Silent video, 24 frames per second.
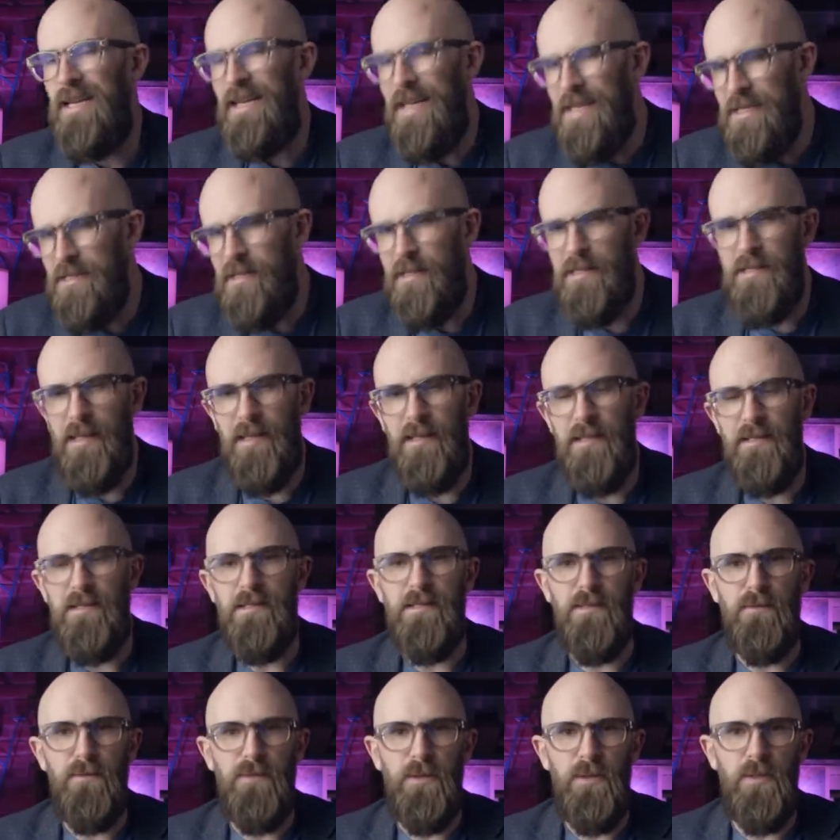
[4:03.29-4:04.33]
unless the cylinders
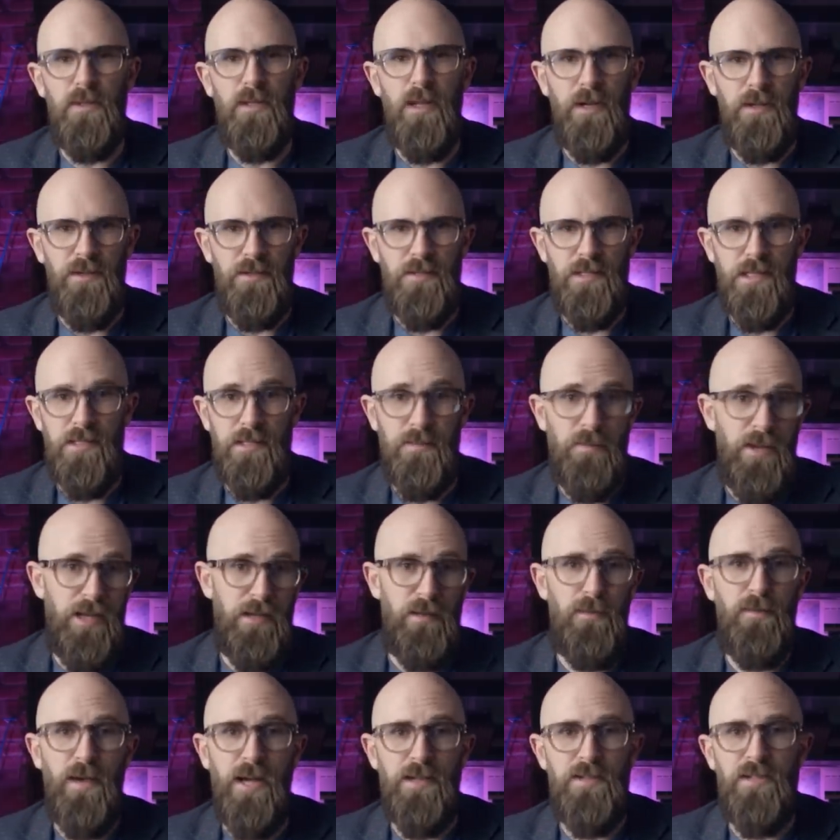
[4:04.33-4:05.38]
and fuel hoses are
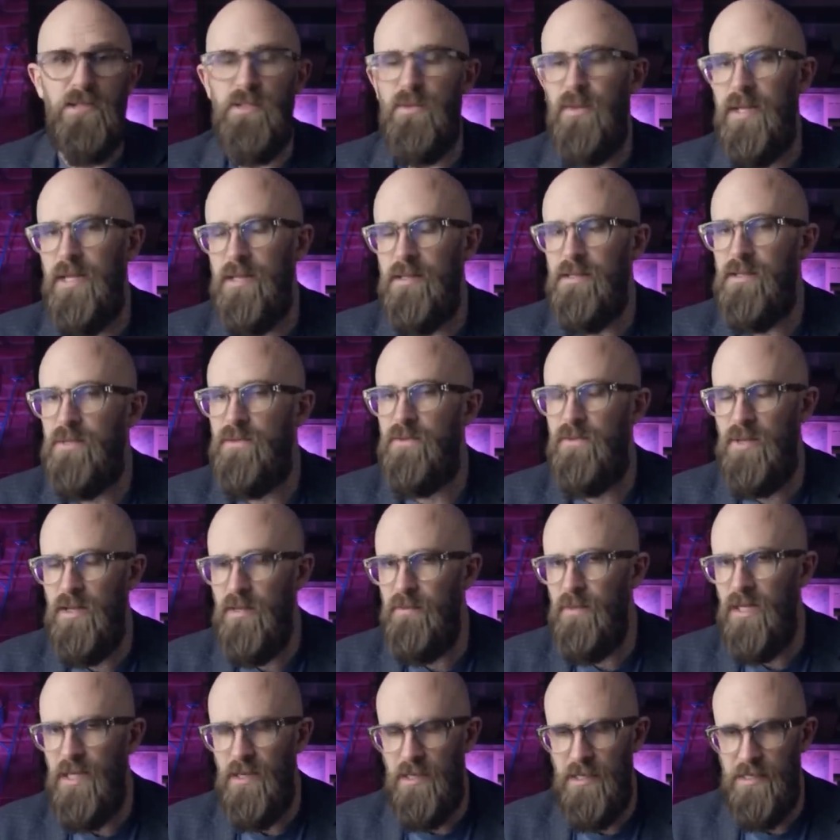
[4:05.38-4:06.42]
manufactured to an
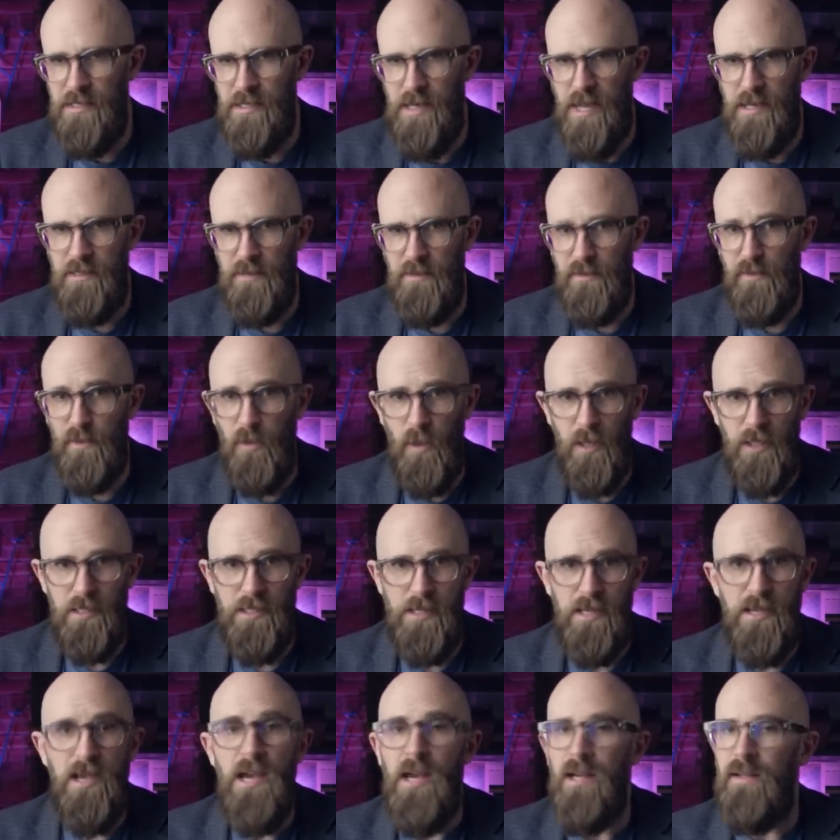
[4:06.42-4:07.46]
extremely high standard of
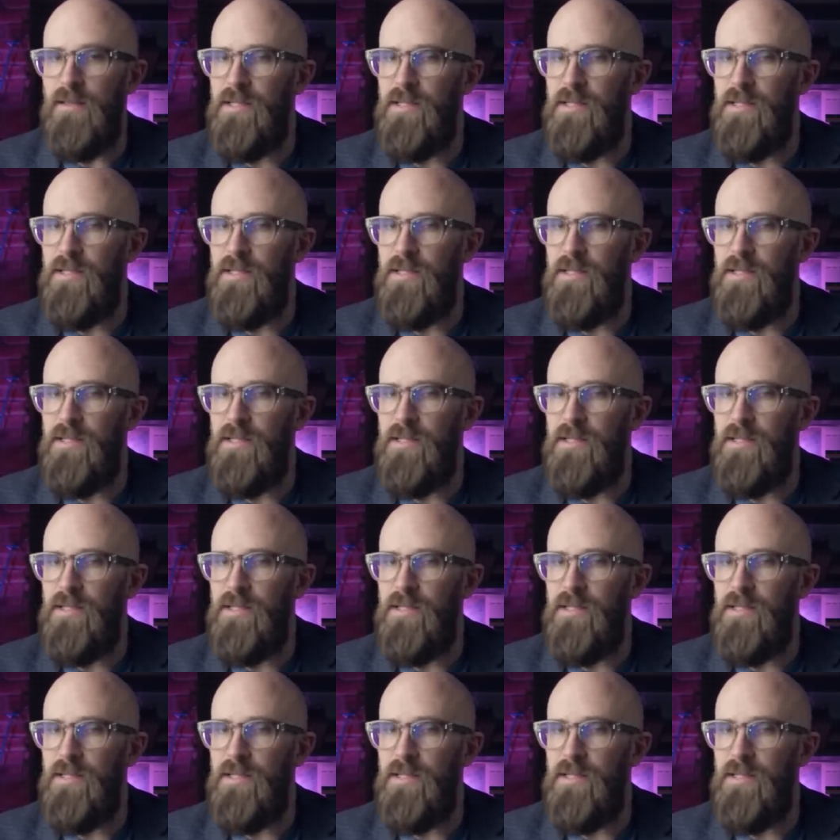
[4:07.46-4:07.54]
quality,